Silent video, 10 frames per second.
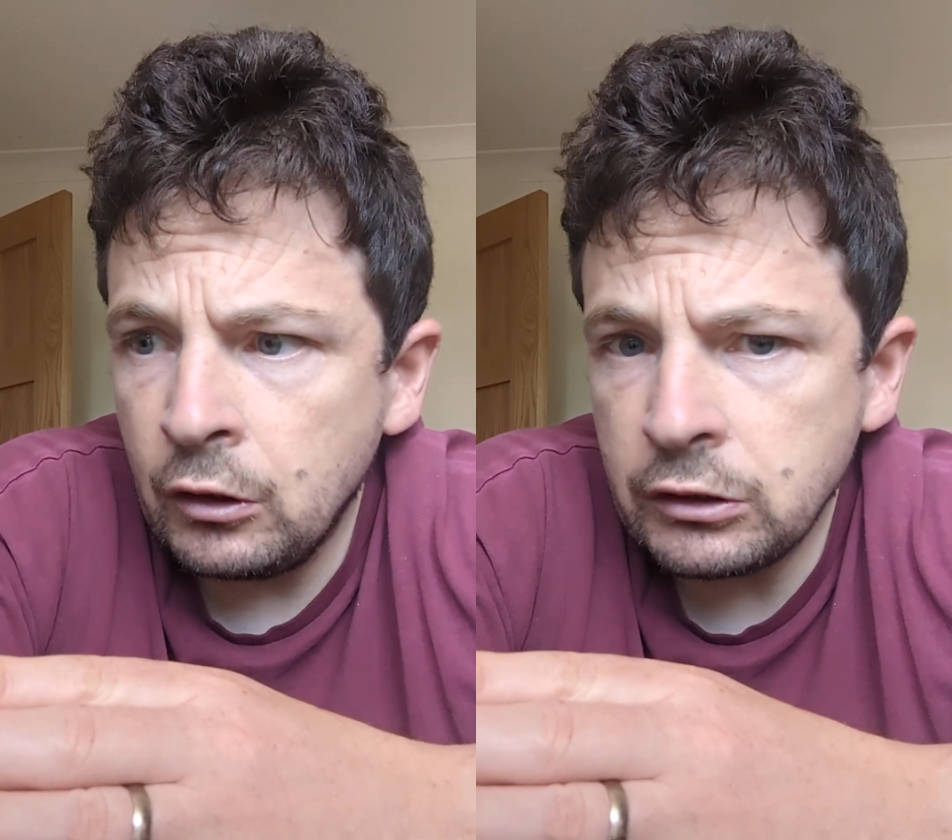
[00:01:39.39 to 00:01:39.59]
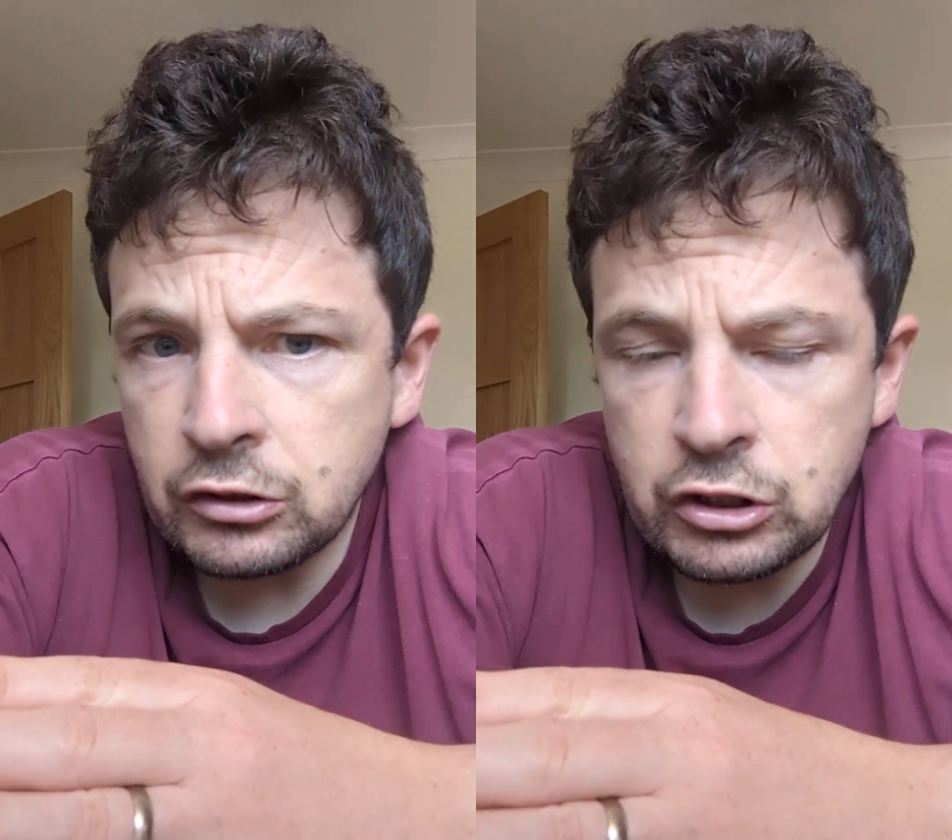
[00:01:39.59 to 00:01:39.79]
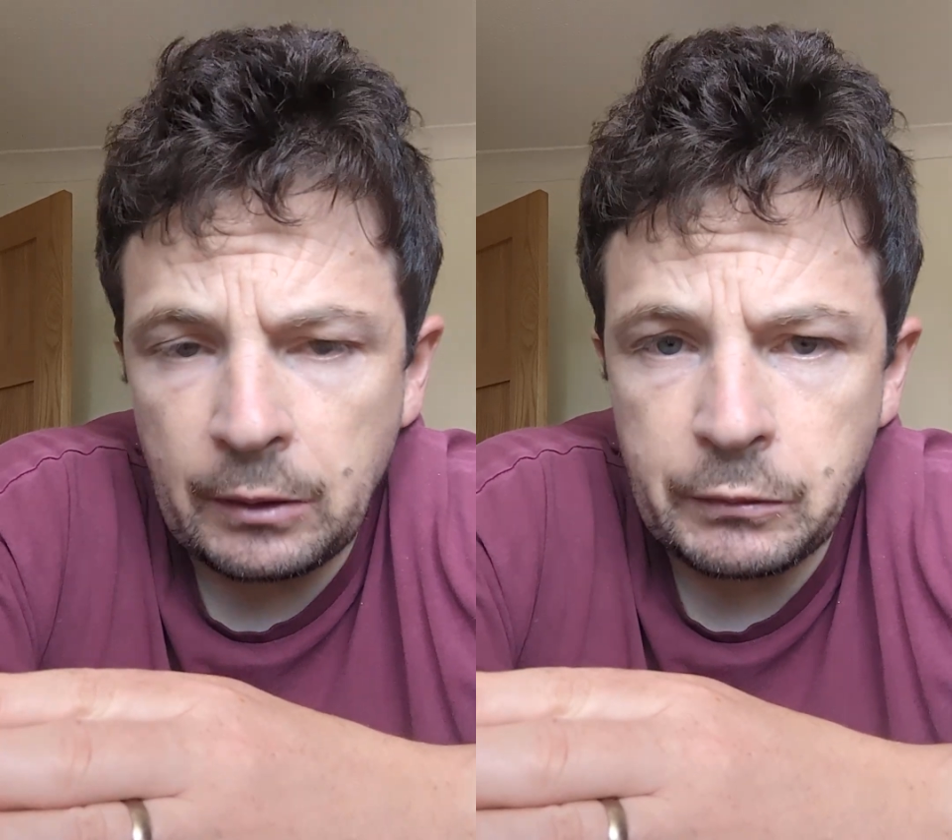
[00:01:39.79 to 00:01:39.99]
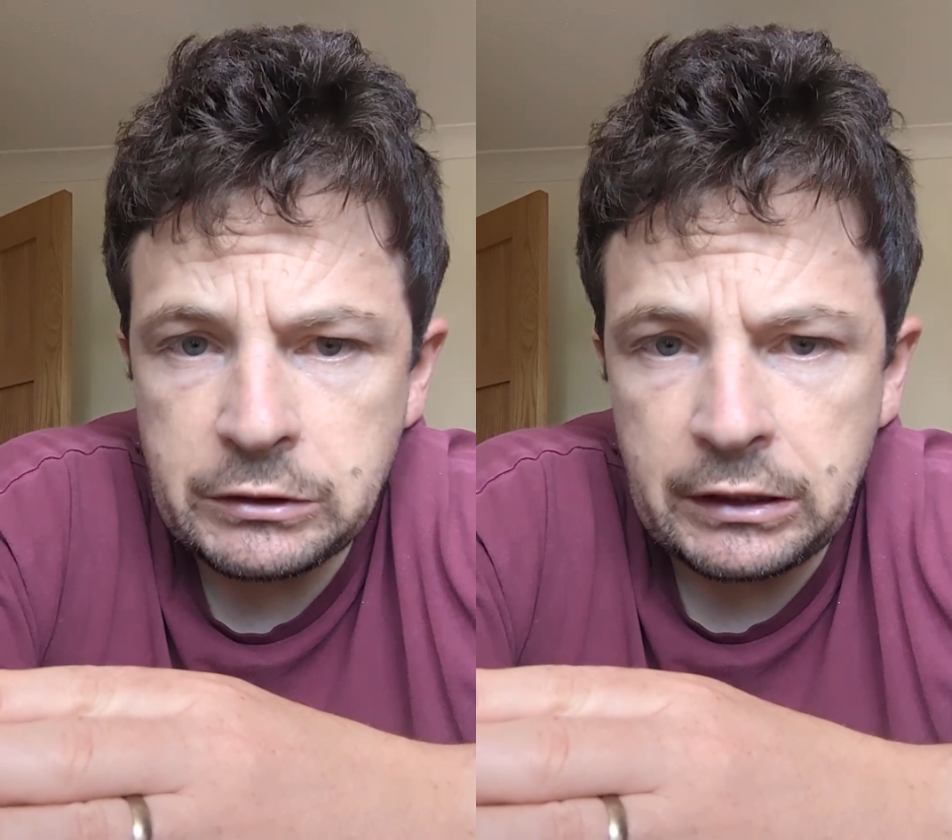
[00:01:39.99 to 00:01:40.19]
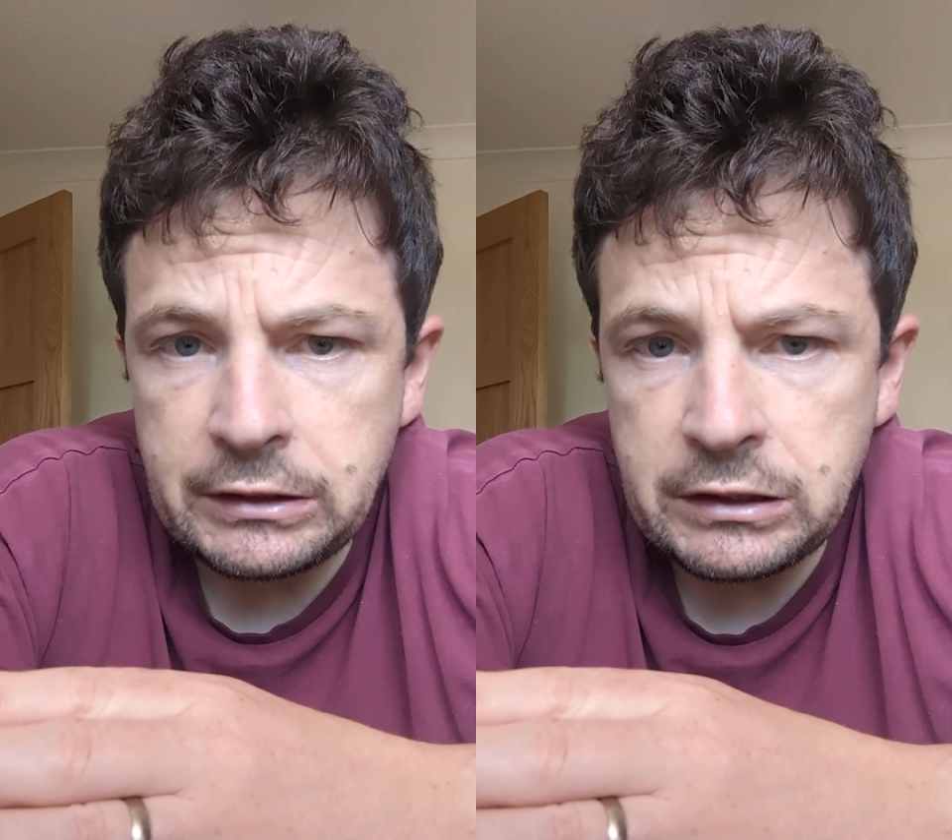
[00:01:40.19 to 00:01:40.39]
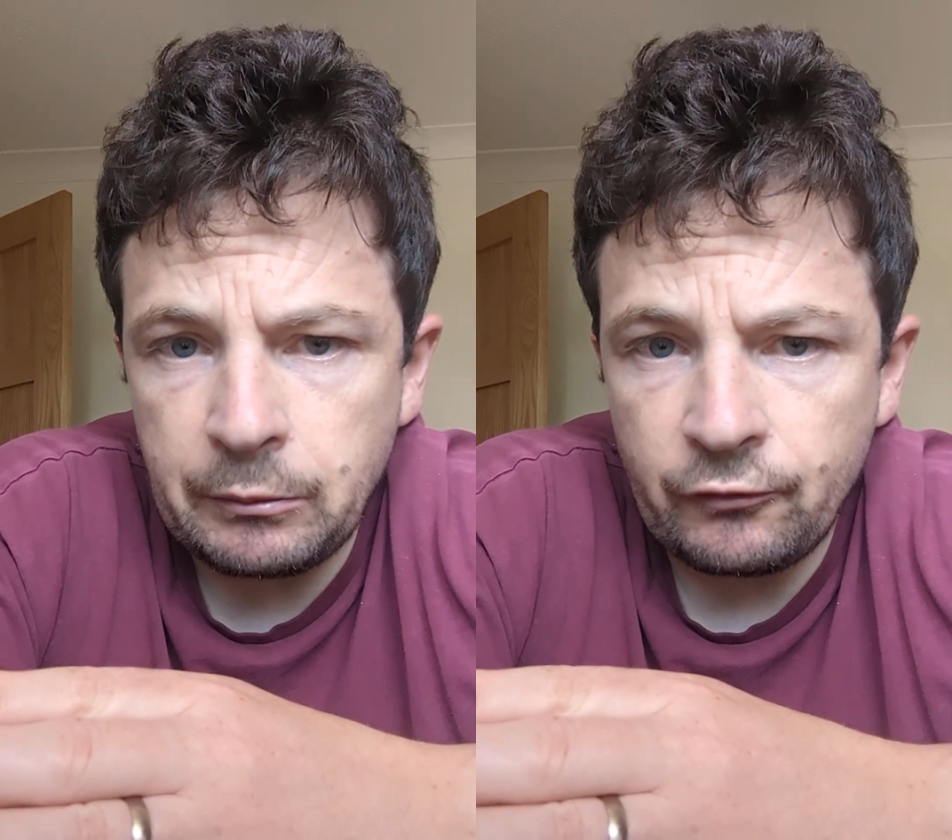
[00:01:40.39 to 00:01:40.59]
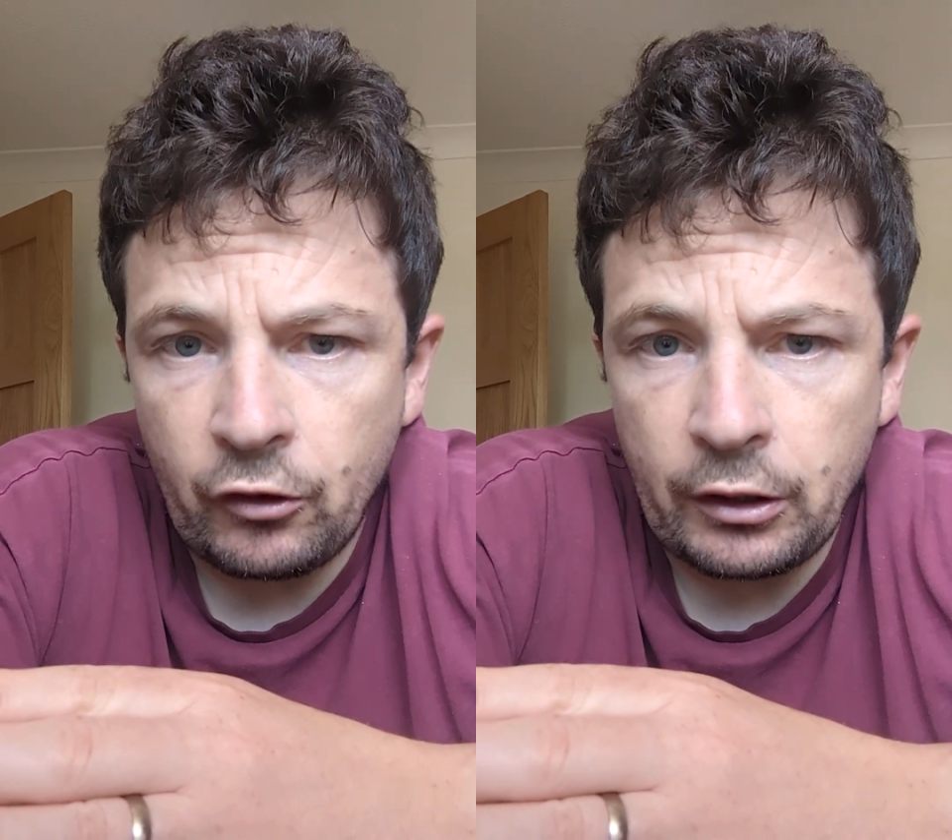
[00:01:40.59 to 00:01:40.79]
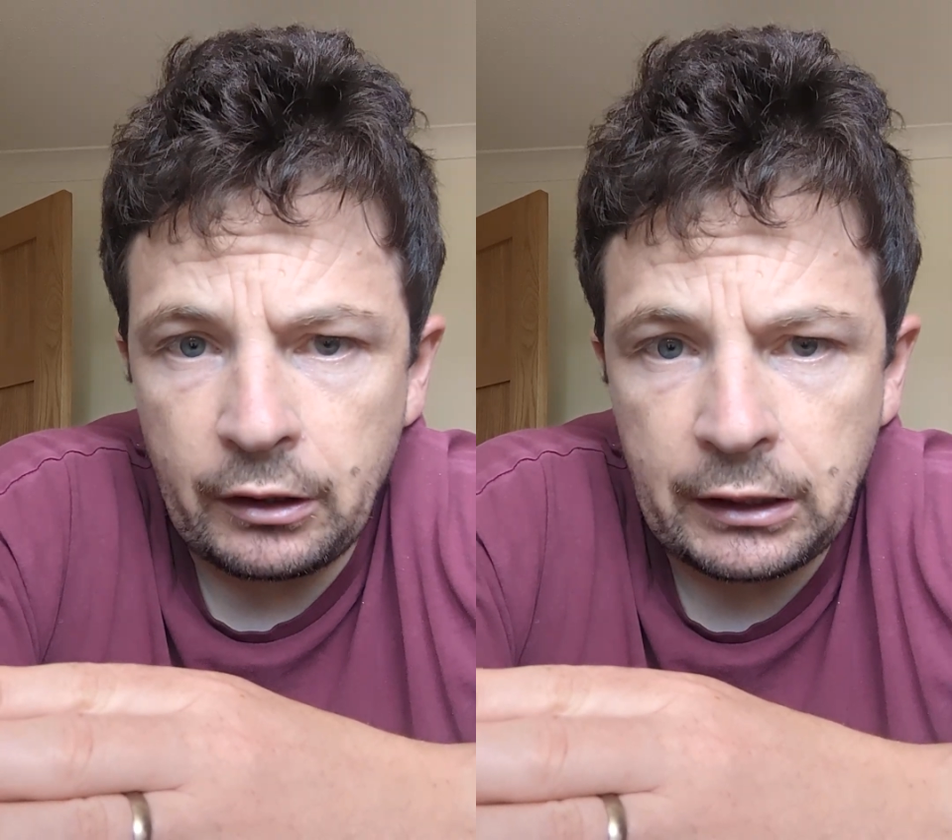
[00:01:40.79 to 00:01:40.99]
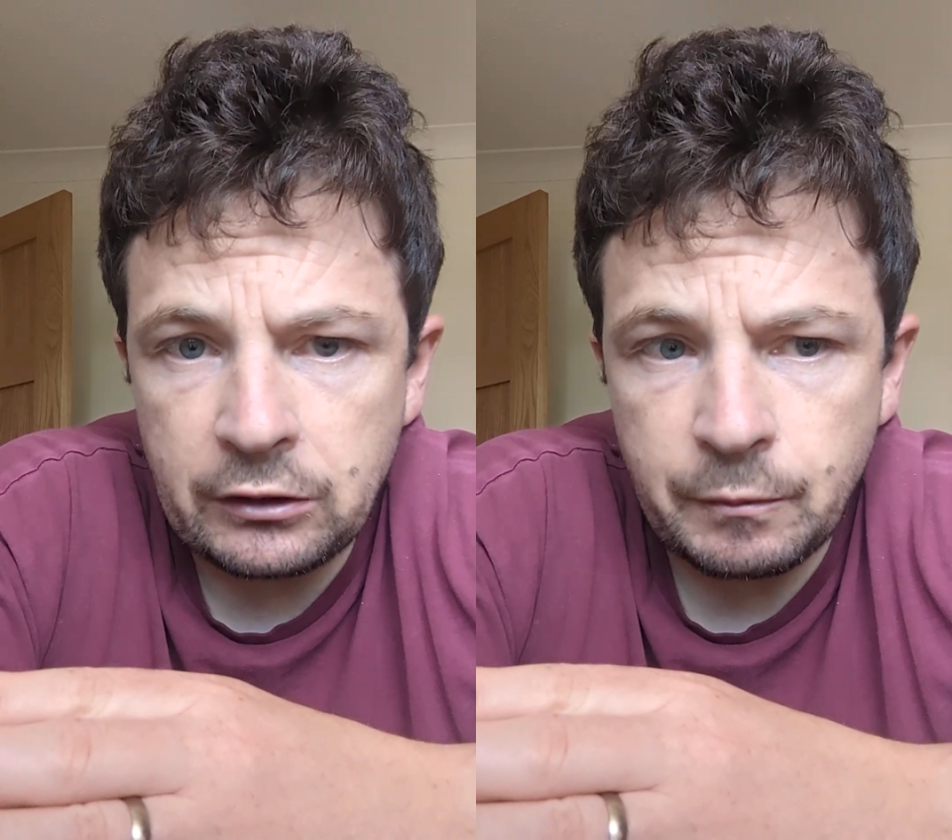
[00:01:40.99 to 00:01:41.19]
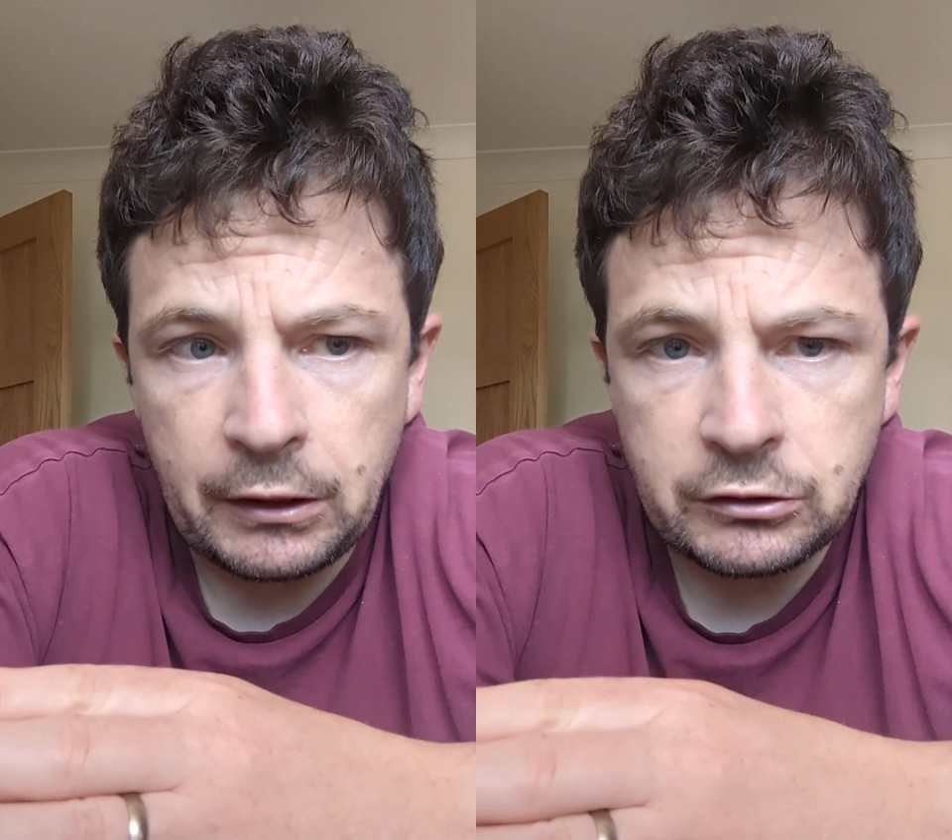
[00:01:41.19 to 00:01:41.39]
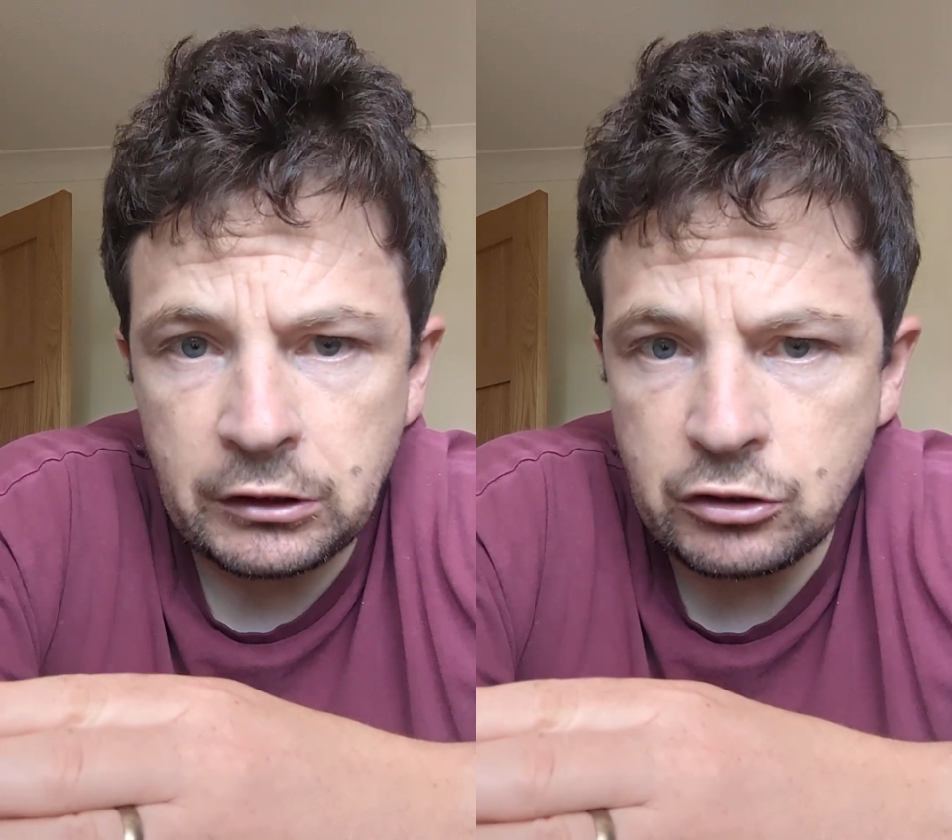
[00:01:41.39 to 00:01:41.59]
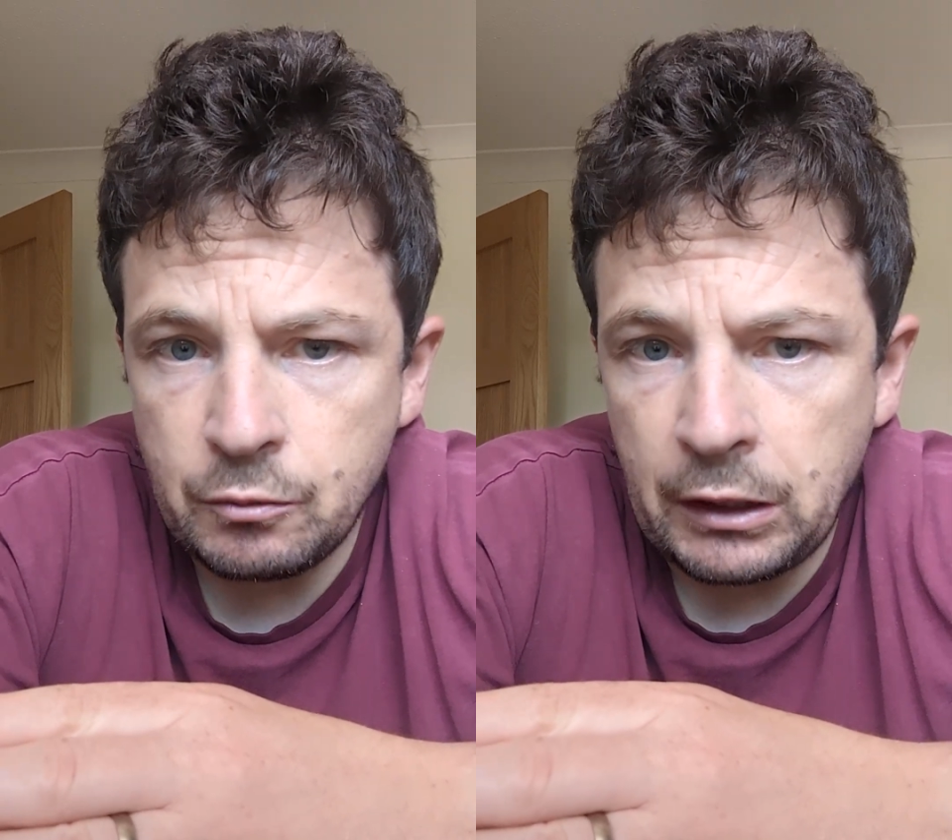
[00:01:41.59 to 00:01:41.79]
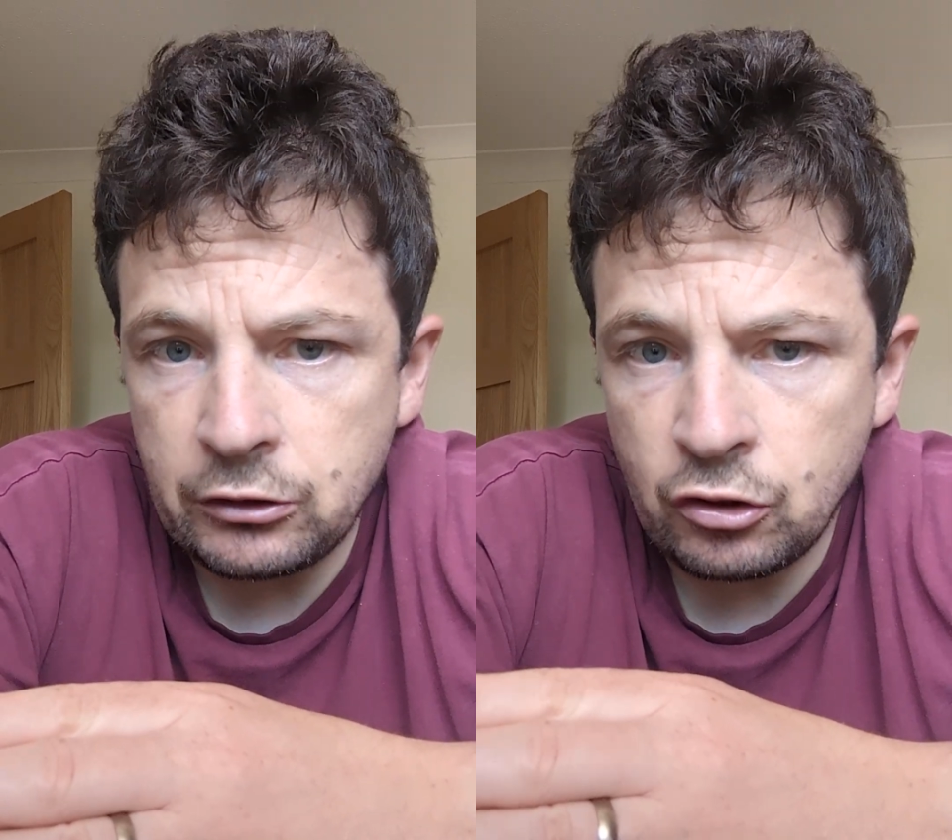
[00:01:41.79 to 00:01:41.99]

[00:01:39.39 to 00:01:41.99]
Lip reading: It's a Champions League semi-final against Paris Saint-Germain,